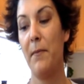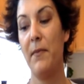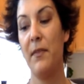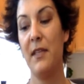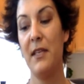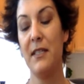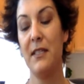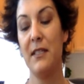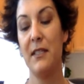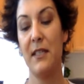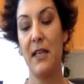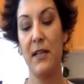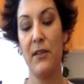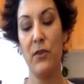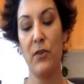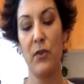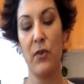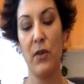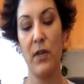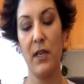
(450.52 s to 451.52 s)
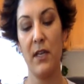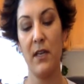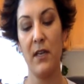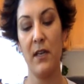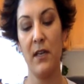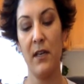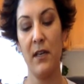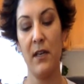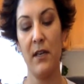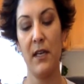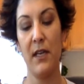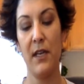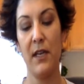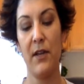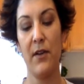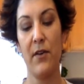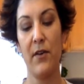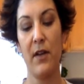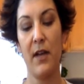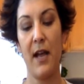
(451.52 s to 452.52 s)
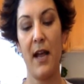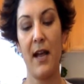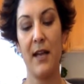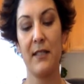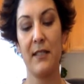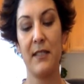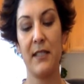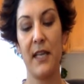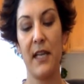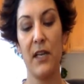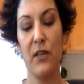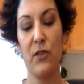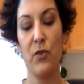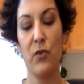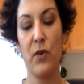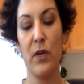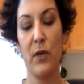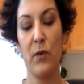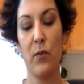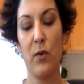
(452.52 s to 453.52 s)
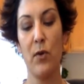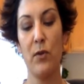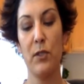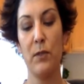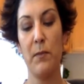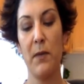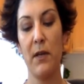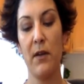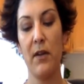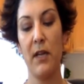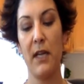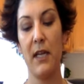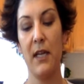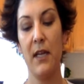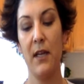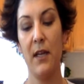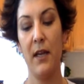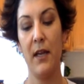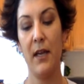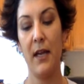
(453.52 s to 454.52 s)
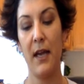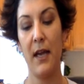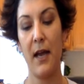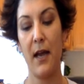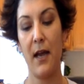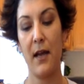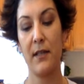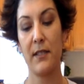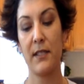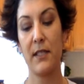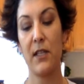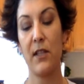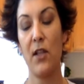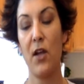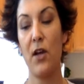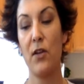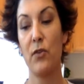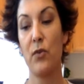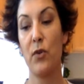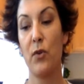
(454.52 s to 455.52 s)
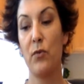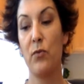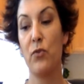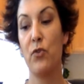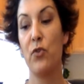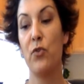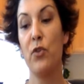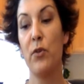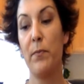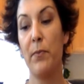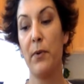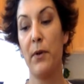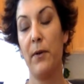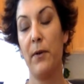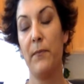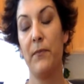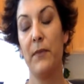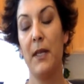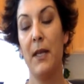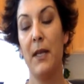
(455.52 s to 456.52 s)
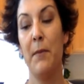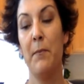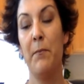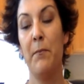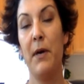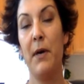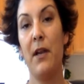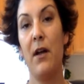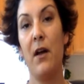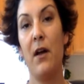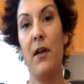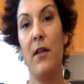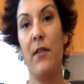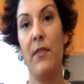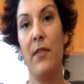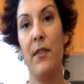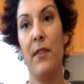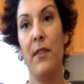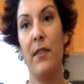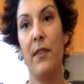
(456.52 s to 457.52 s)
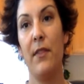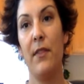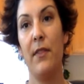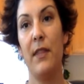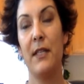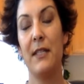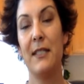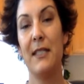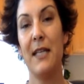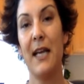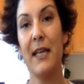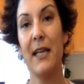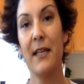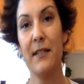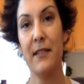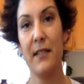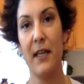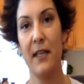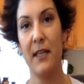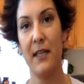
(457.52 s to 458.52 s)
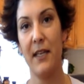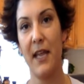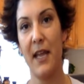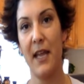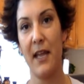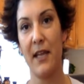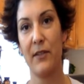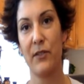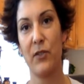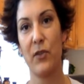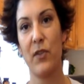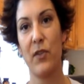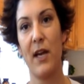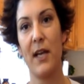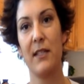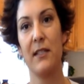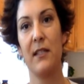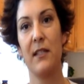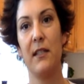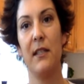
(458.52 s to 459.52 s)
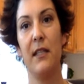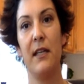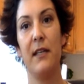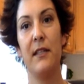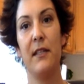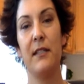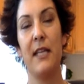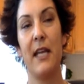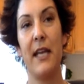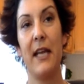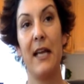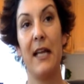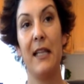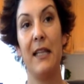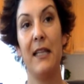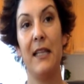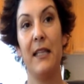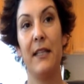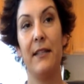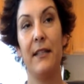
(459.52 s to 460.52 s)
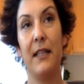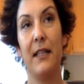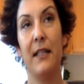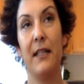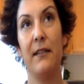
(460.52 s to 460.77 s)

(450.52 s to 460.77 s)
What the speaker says: this Zendocrine here has tangerine, rosemary, cilantro, juniper. But on the second 10 days, so that's day 11